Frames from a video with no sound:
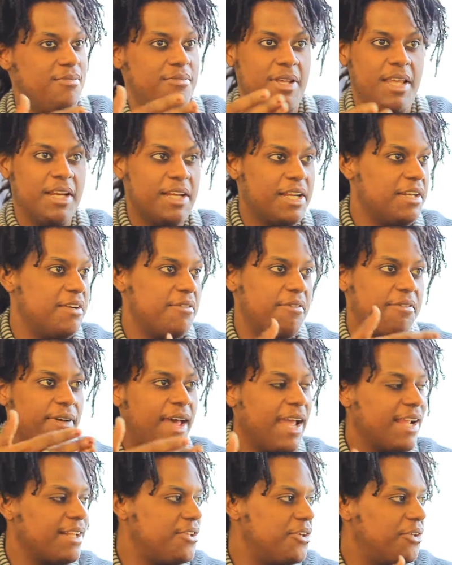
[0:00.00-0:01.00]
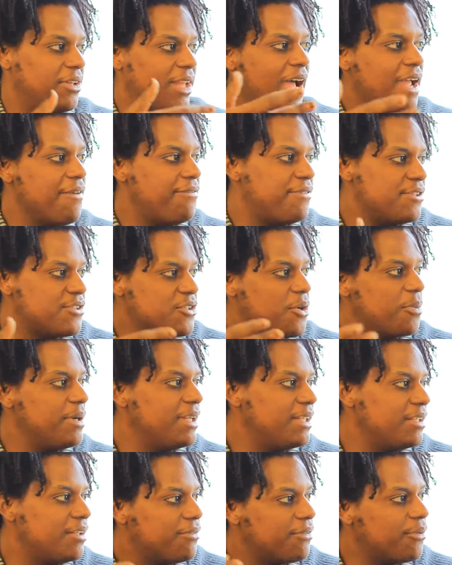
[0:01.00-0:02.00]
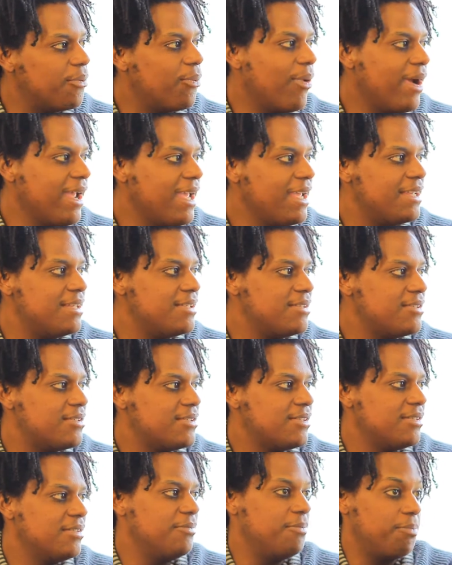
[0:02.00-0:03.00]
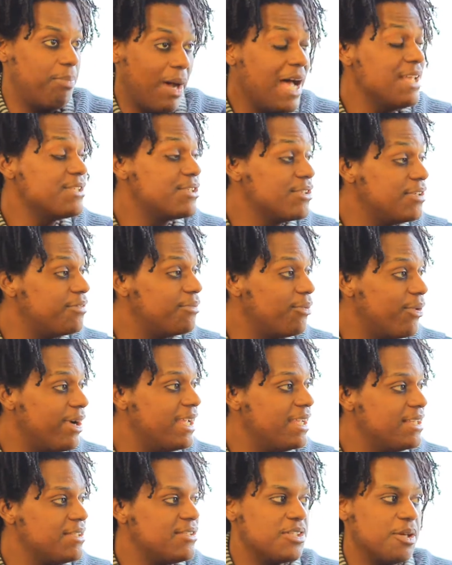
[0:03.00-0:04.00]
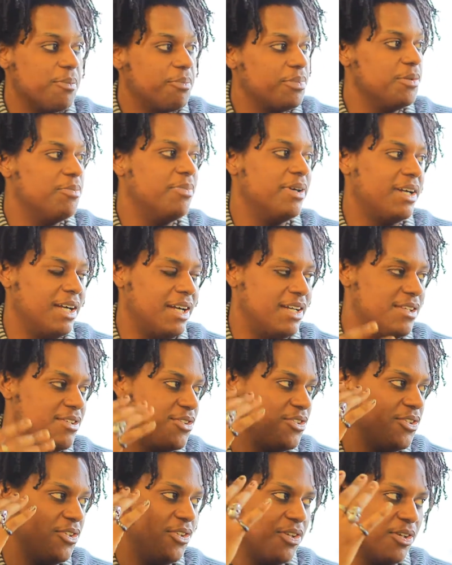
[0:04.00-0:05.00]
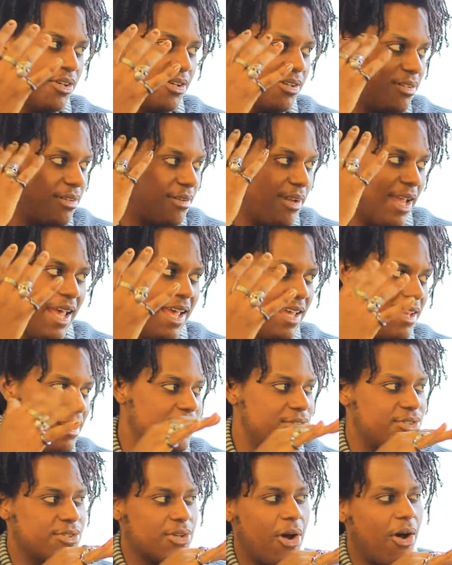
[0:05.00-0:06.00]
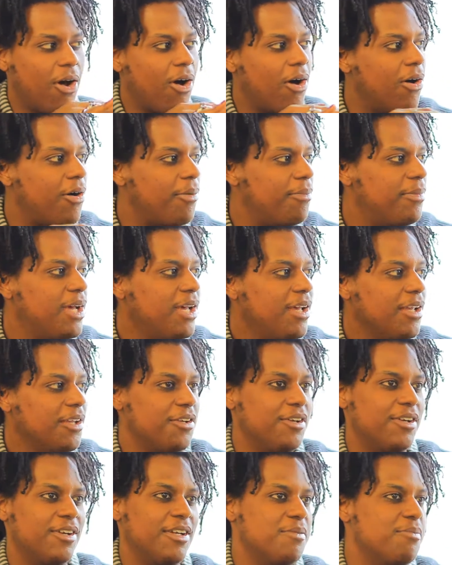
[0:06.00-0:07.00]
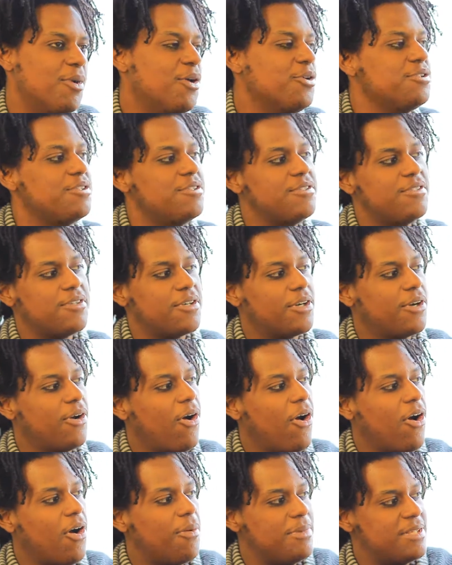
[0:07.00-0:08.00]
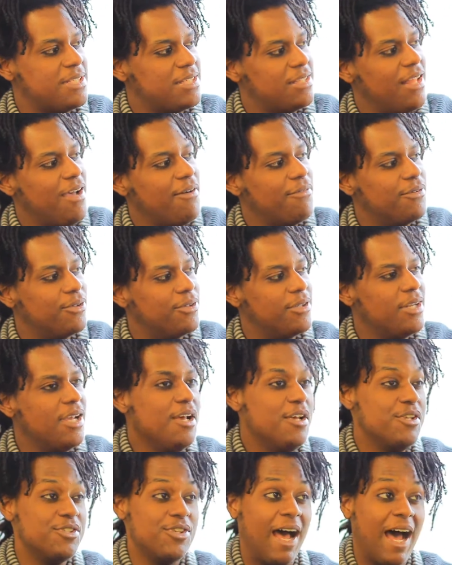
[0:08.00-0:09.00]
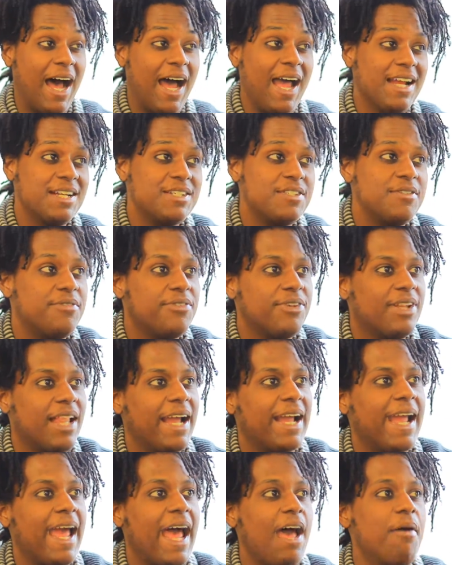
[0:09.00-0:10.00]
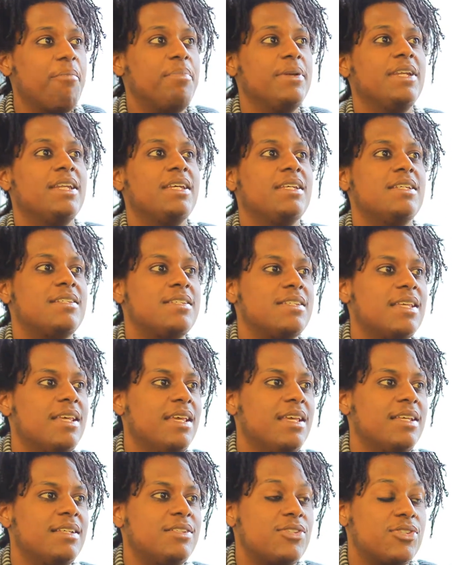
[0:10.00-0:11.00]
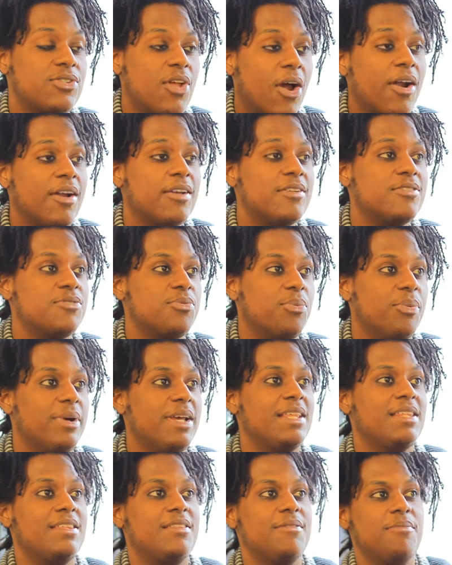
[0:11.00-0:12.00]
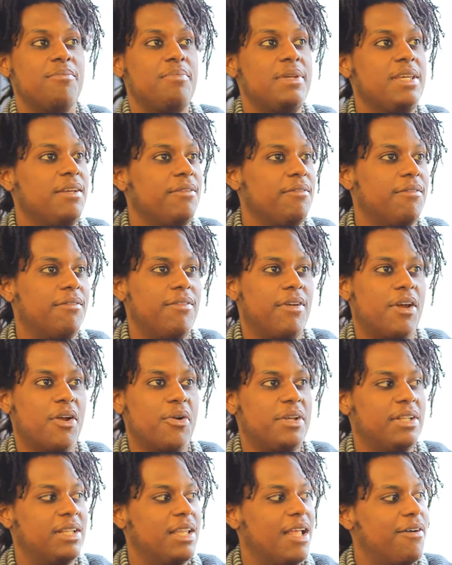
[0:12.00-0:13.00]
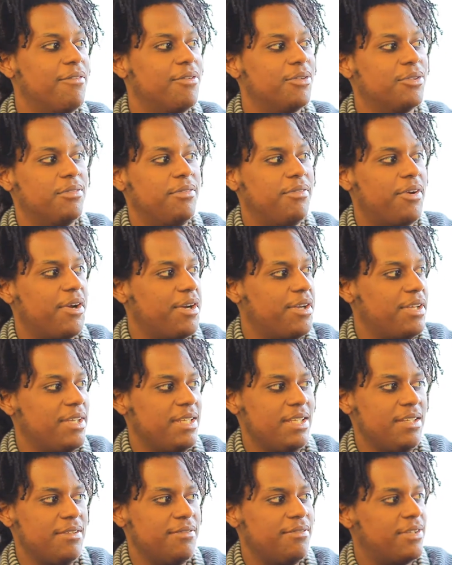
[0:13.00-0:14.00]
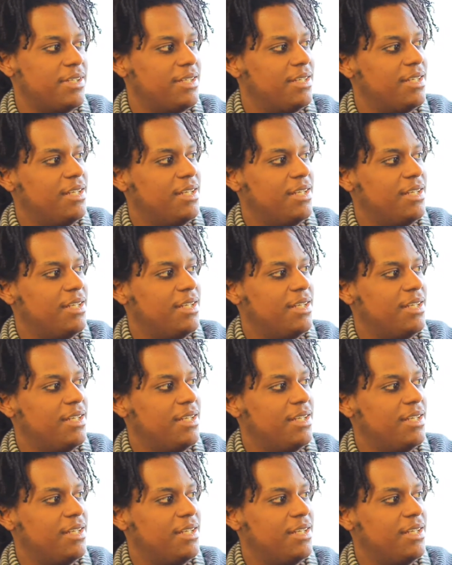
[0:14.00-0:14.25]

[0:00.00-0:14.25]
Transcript: it can affect your life in so many different ways, positive ways, simply mm-hmm. because your head is calm, your emotions are calm, it's leveled. So I actually feel like happiness starts with being very leveled, very even.